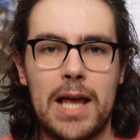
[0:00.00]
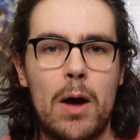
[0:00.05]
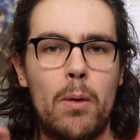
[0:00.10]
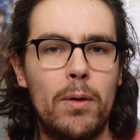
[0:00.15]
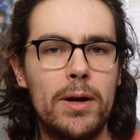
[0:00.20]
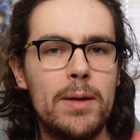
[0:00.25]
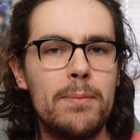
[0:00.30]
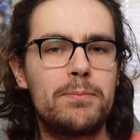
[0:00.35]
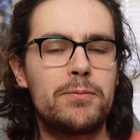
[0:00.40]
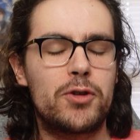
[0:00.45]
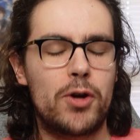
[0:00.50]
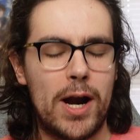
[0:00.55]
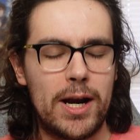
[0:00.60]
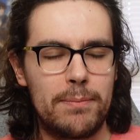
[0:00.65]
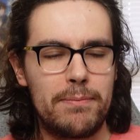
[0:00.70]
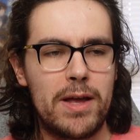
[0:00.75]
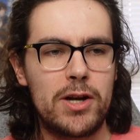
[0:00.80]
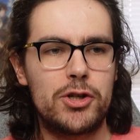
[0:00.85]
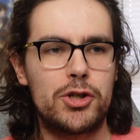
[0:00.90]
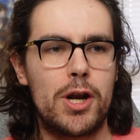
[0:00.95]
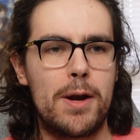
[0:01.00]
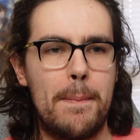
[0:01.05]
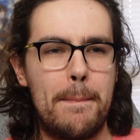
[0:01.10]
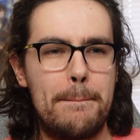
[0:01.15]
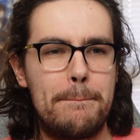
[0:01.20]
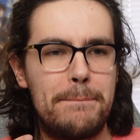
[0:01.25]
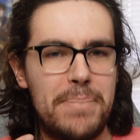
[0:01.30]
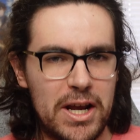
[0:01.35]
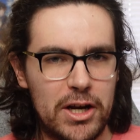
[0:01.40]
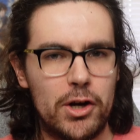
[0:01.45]
I want to try to mention
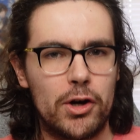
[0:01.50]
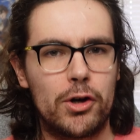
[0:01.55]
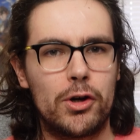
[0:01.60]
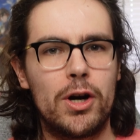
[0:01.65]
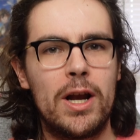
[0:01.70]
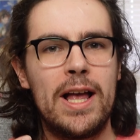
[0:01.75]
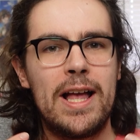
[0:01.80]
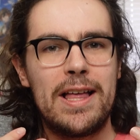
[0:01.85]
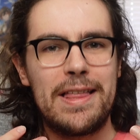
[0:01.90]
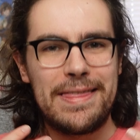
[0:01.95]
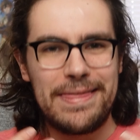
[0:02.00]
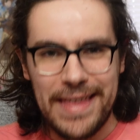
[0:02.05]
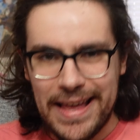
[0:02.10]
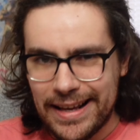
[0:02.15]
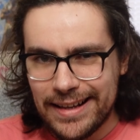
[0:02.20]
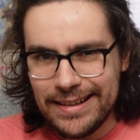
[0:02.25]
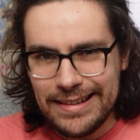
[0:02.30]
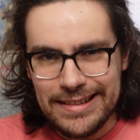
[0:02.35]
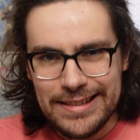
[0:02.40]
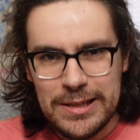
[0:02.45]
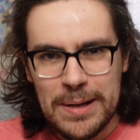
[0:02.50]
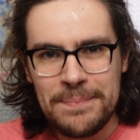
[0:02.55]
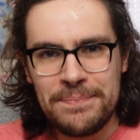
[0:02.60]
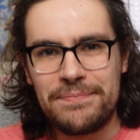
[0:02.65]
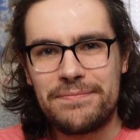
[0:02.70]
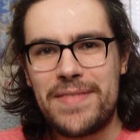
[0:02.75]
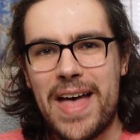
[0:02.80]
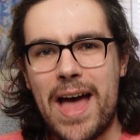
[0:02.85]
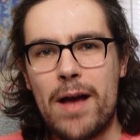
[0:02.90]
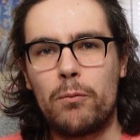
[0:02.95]
bigger things
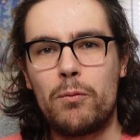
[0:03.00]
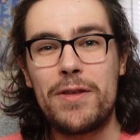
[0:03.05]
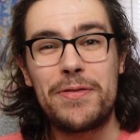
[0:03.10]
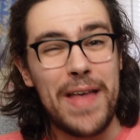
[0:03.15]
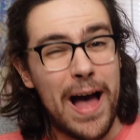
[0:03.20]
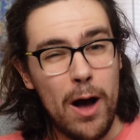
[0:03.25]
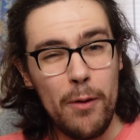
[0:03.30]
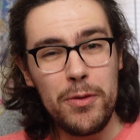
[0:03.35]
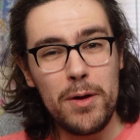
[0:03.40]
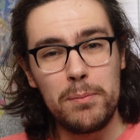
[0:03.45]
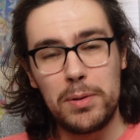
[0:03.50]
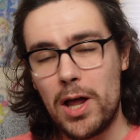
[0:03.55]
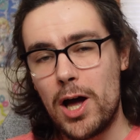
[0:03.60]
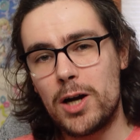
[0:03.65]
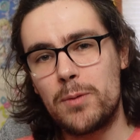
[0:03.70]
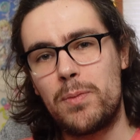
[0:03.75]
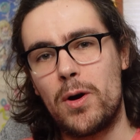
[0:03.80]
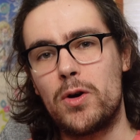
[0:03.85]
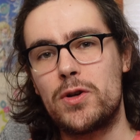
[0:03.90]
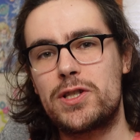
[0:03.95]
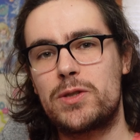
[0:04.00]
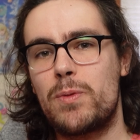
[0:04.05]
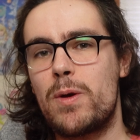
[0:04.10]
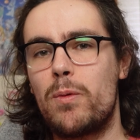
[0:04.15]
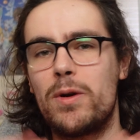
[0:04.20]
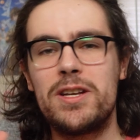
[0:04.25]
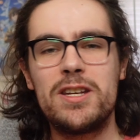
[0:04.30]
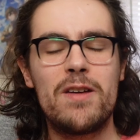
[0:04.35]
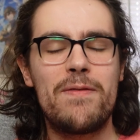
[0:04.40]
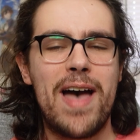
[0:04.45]
that without the blog posts, we
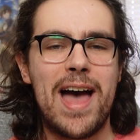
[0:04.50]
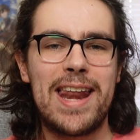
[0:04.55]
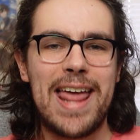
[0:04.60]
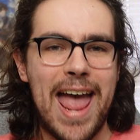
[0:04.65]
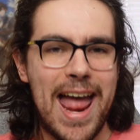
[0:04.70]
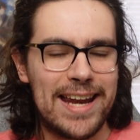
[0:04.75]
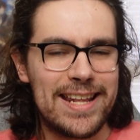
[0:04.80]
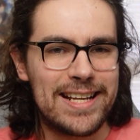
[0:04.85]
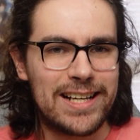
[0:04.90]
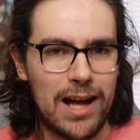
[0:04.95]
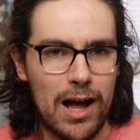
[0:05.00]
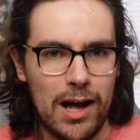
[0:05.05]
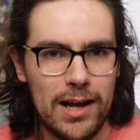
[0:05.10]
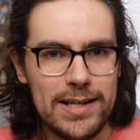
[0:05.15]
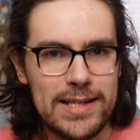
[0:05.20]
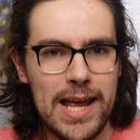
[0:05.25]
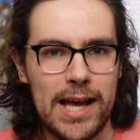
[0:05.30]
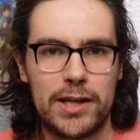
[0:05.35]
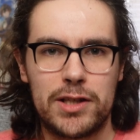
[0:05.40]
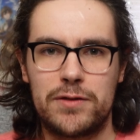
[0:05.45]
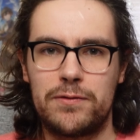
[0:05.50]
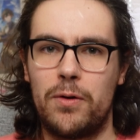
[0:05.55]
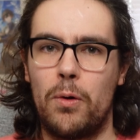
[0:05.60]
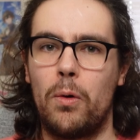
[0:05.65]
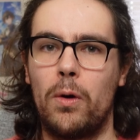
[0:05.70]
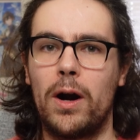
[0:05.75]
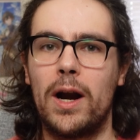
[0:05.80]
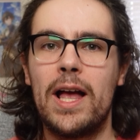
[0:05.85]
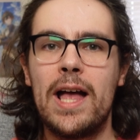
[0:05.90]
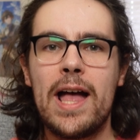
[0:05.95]
wouldn't have had any context
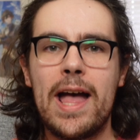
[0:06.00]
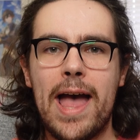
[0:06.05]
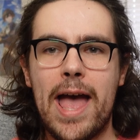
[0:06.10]
for,